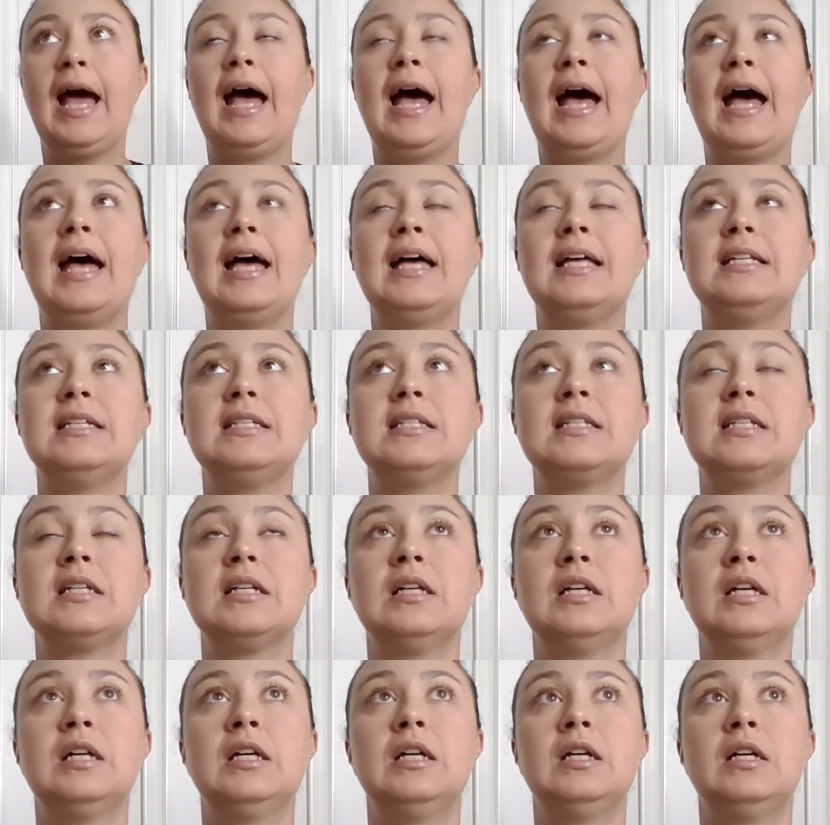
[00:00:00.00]
And
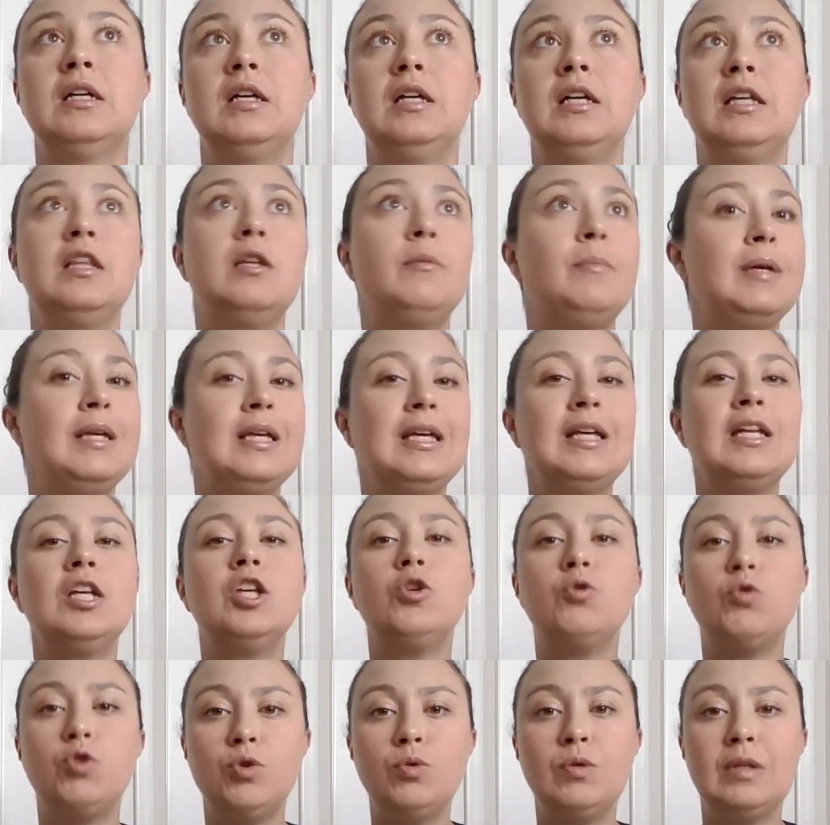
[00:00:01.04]
in the
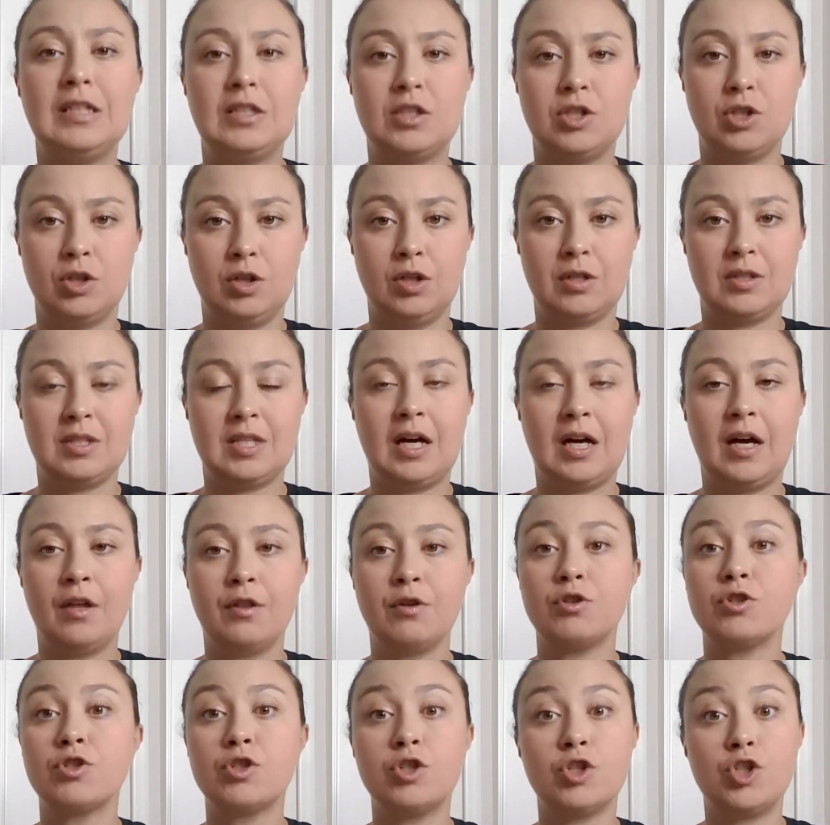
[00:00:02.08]
beginning, you do need to look to
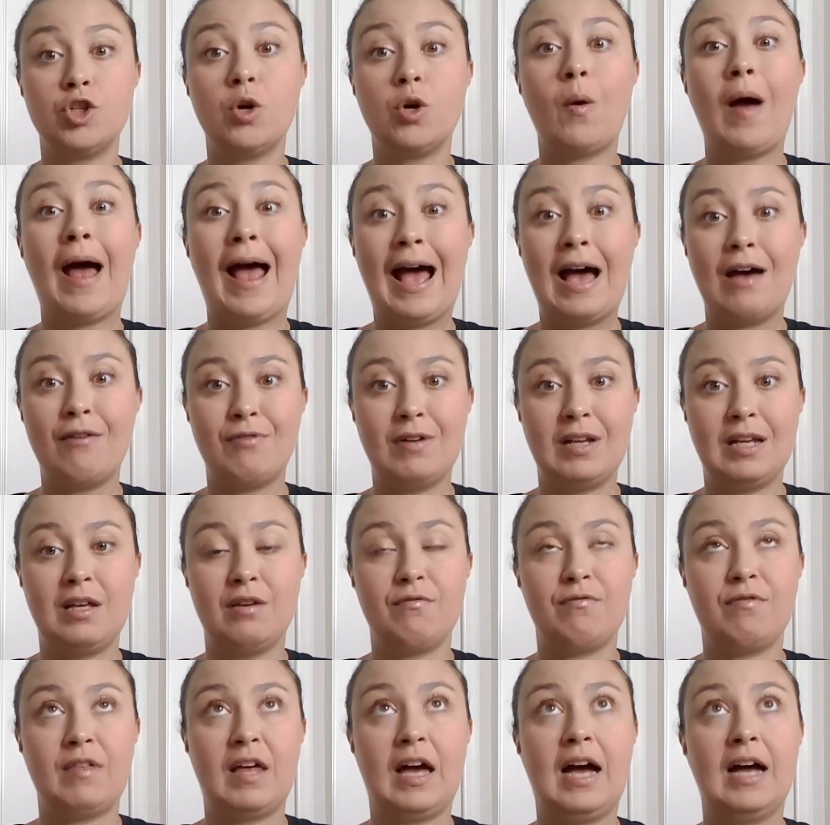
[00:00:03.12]
others because you don't have any
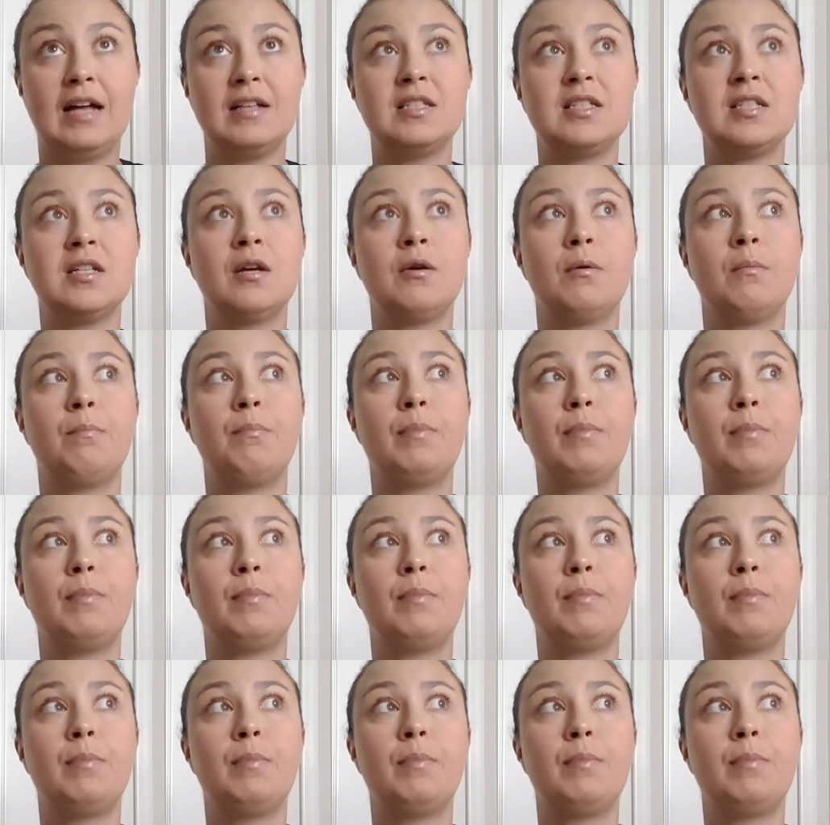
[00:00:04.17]
of that.